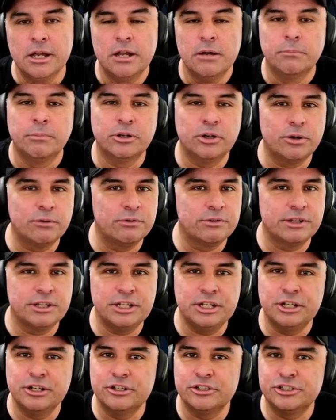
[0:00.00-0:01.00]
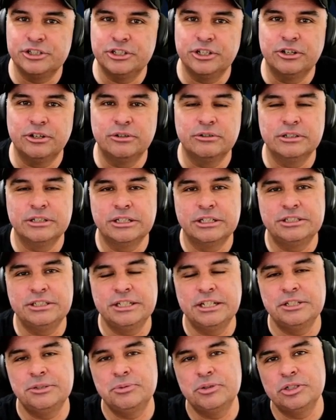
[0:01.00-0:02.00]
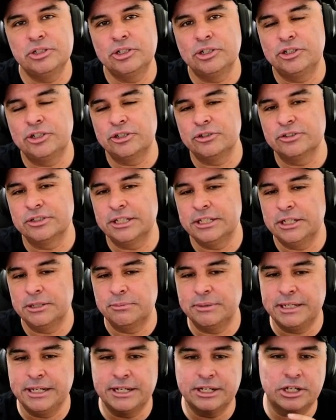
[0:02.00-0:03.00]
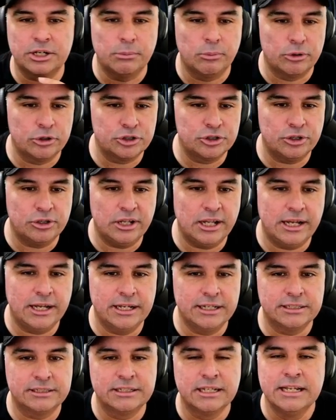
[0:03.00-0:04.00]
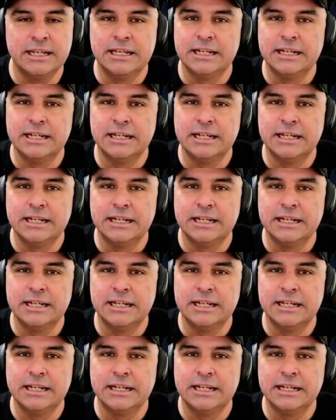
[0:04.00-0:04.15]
But over the years, you know, the Teenage Mutant Ninja Turtles ended up getting commercialized.